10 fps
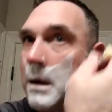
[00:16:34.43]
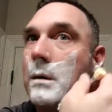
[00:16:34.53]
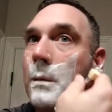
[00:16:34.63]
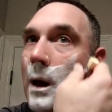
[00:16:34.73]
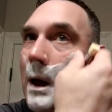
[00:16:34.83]

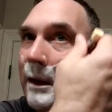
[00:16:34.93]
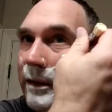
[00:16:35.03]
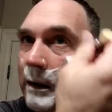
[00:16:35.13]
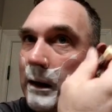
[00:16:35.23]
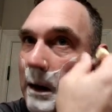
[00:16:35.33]
But I
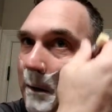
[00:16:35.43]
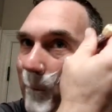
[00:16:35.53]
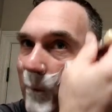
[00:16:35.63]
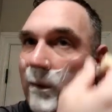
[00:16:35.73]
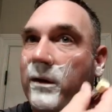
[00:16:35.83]
think
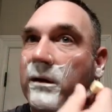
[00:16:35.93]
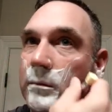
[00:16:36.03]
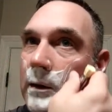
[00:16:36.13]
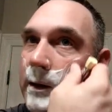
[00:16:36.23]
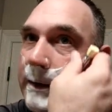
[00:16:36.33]
for this,
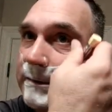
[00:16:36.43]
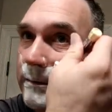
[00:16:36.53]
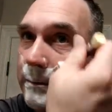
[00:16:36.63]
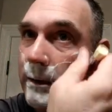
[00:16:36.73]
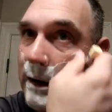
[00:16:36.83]
my
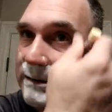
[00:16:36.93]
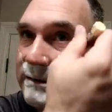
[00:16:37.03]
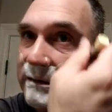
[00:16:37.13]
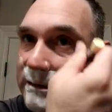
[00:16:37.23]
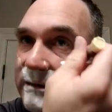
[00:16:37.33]
initial
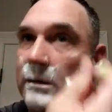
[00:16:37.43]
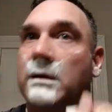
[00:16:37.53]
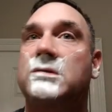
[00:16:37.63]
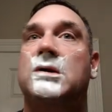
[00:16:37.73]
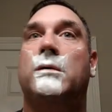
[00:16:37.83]
impressions, I just wanted
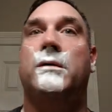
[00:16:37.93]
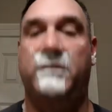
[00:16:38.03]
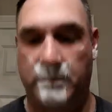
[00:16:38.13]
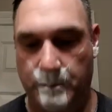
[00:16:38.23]
to show this.